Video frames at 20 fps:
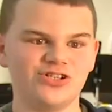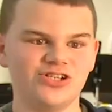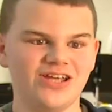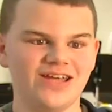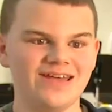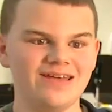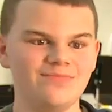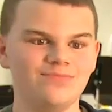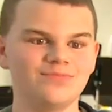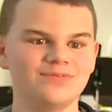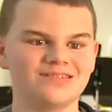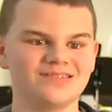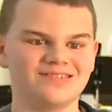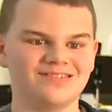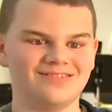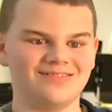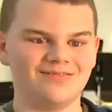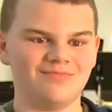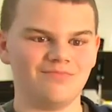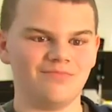
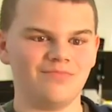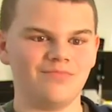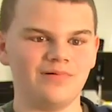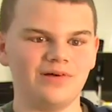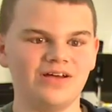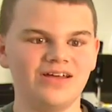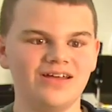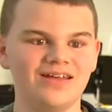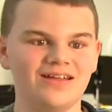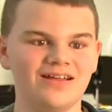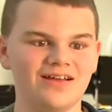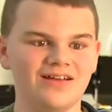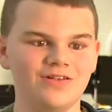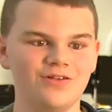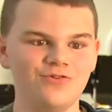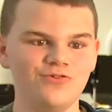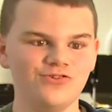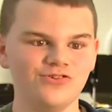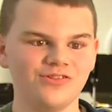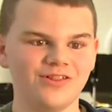shapes, but
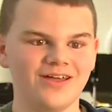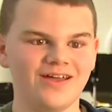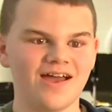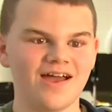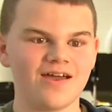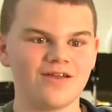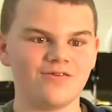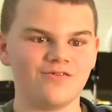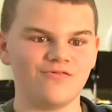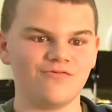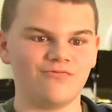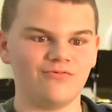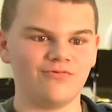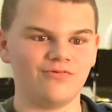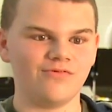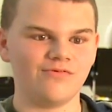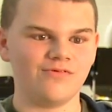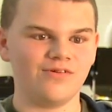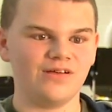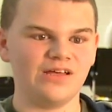usually I don't
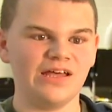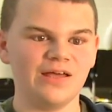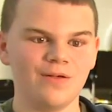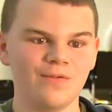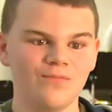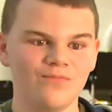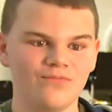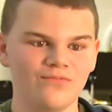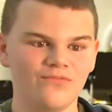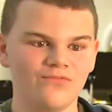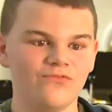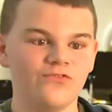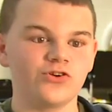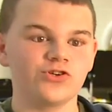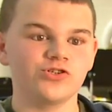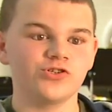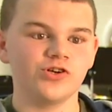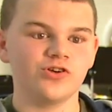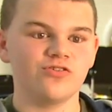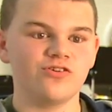
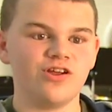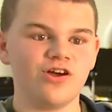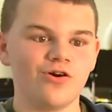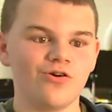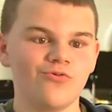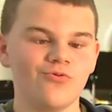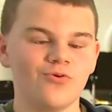for sure know